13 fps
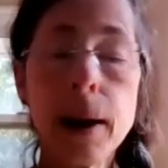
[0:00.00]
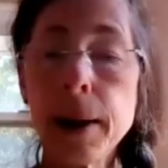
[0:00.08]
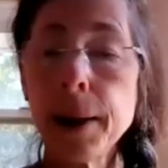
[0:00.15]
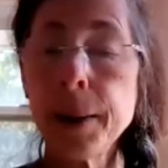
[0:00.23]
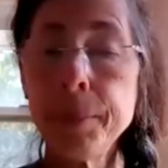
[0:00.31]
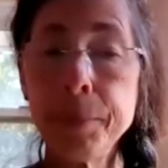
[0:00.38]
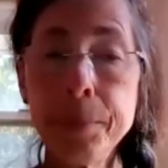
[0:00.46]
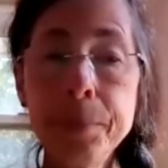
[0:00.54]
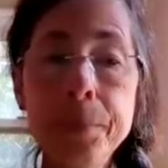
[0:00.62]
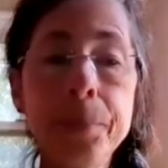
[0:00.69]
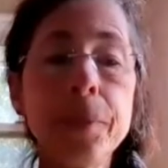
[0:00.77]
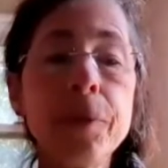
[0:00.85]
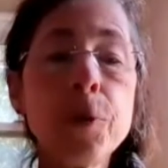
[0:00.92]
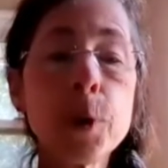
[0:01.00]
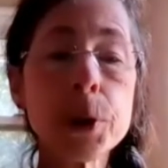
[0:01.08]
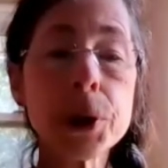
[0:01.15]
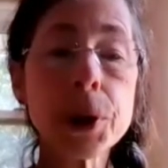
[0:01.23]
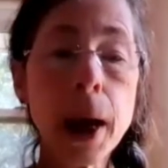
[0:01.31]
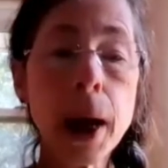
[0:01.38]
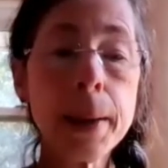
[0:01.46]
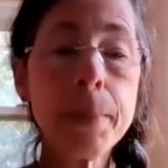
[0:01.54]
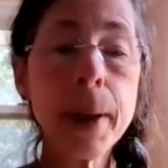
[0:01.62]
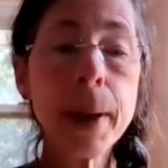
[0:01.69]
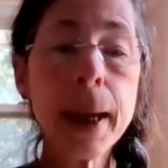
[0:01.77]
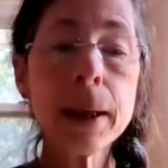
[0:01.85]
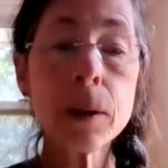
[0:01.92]
For
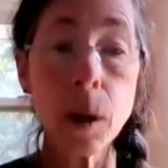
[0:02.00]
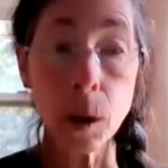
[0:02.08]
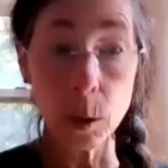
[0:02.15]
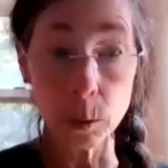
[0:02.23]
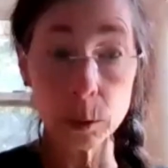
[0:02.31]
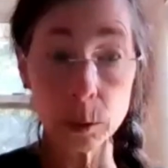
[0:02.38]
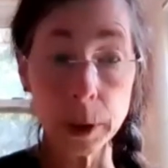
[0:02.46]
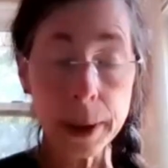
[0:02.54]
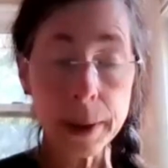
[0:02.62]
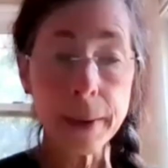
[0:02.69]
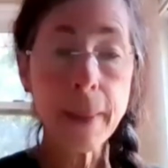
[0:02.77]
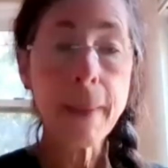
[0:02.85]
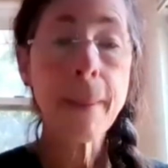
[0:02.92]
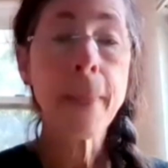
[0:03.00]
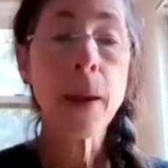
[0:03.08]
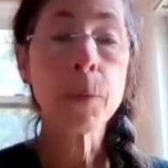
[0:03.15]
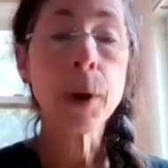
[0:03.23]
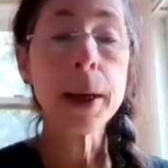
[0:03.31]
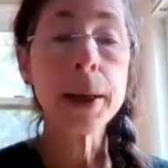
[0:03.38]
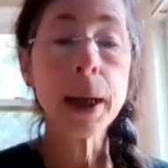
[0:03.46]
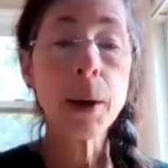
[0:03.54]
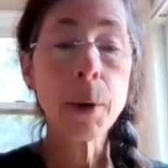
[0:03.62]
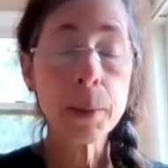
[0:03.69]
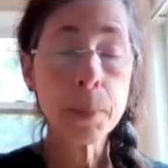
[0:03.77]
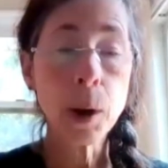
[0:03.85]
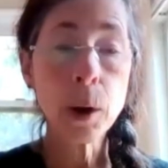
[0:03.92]
sideband only, right
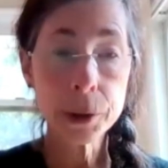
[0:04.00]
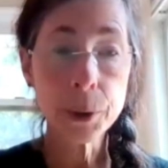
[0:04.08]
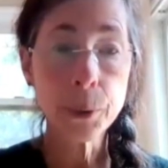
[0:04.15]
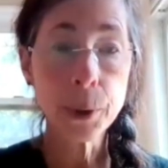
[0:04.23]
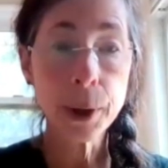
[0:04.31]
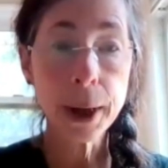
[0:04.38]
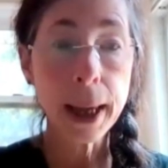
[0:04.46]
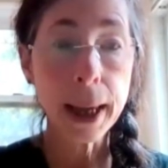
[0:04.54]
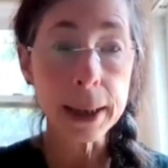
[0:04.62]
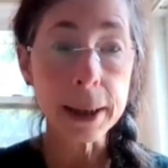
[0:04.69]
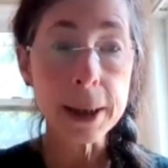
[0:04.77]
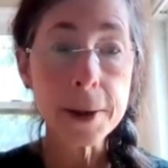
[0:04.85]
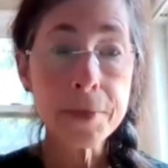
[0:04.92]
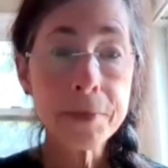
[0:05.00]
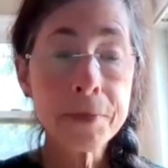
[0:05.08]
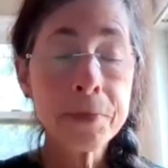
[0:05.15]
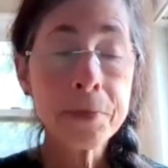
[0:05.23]
now I'm also on 80.